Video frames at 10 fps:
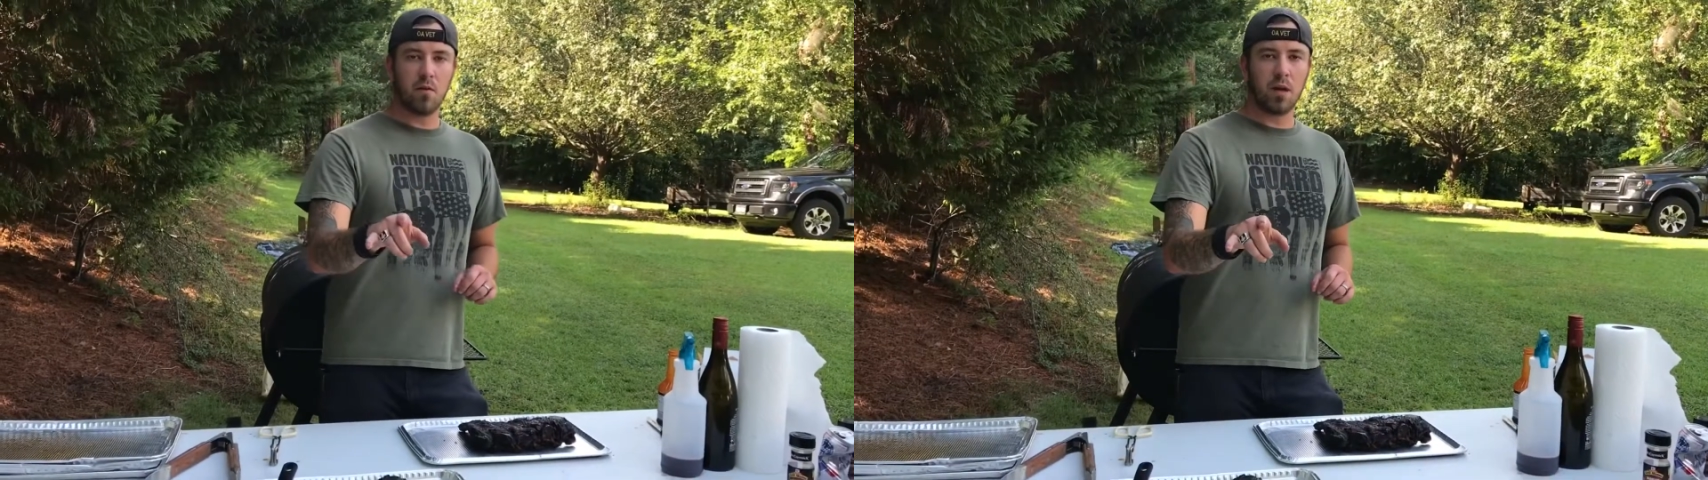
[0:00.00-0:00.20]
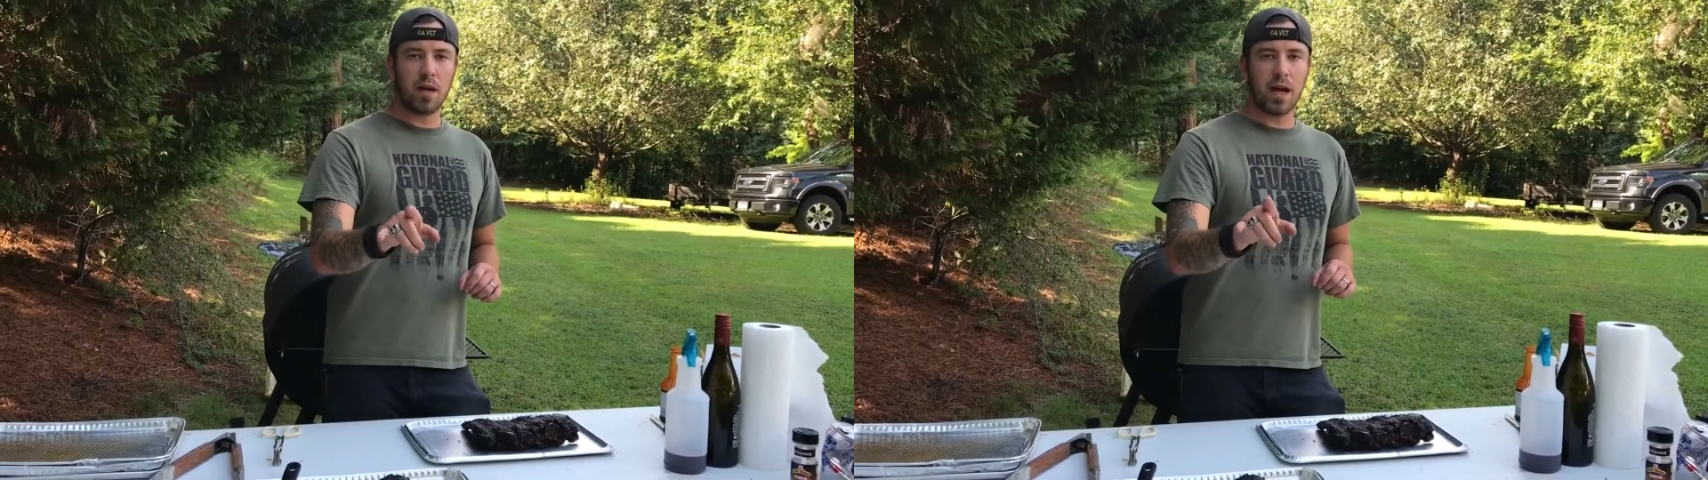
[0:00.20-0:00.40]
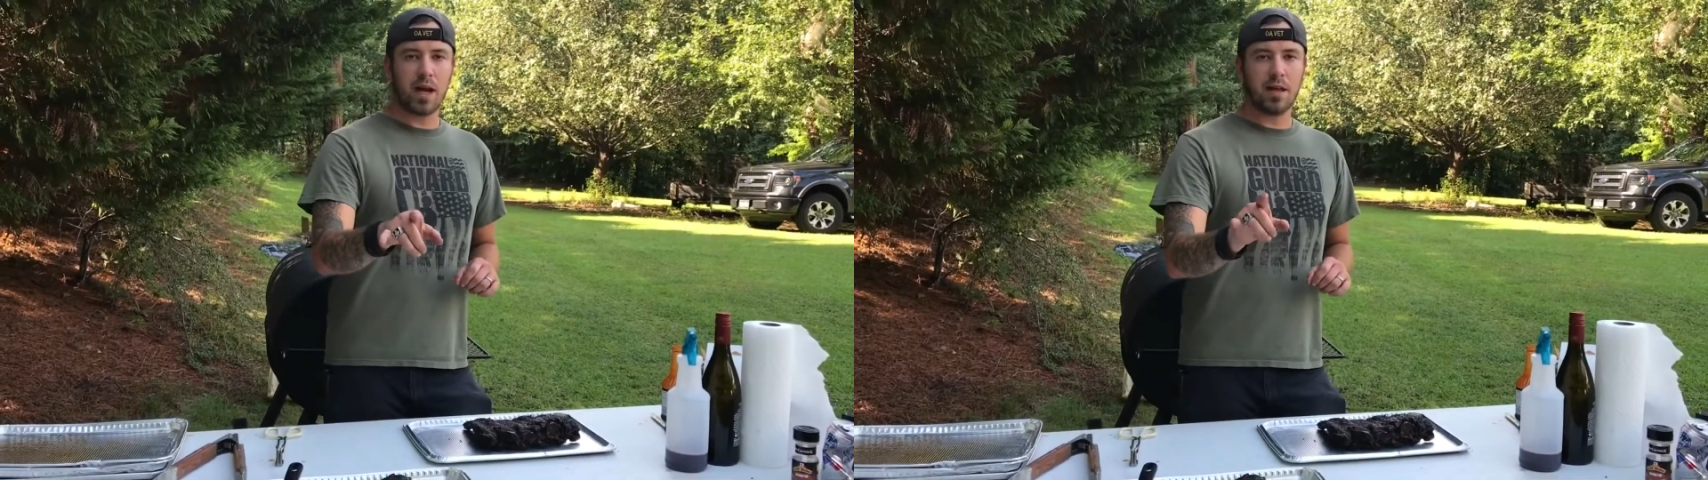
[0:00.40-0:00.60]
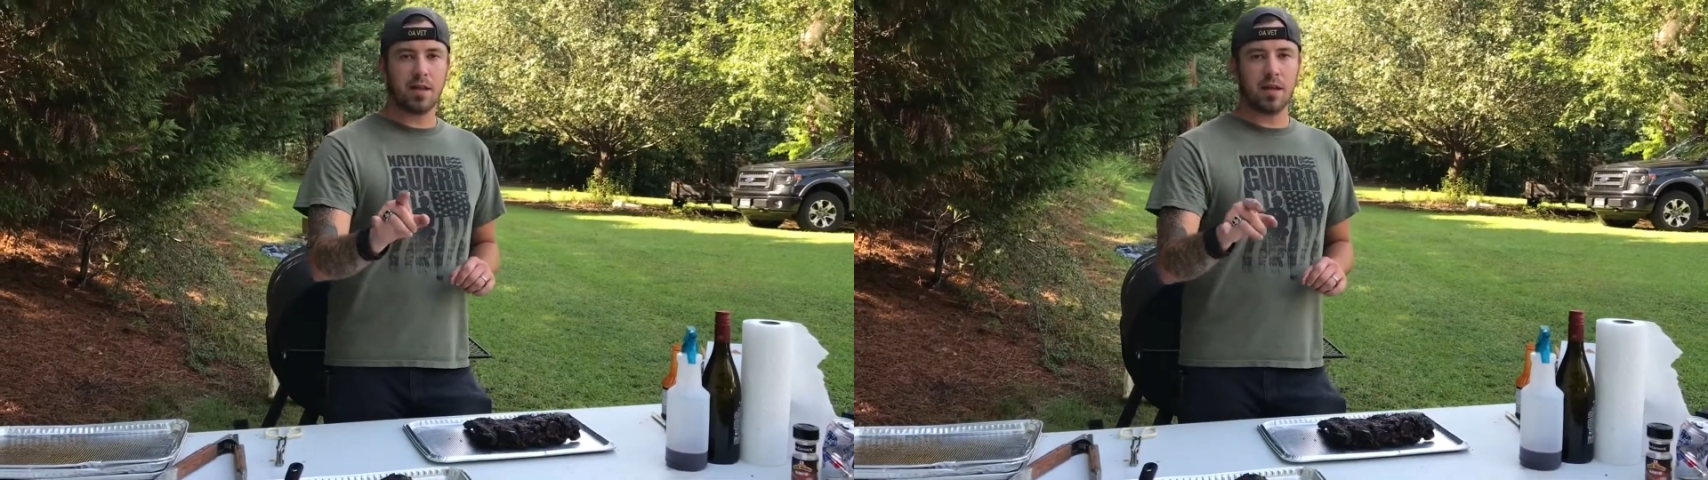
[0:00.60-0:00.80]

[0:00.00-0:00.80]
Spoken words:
We got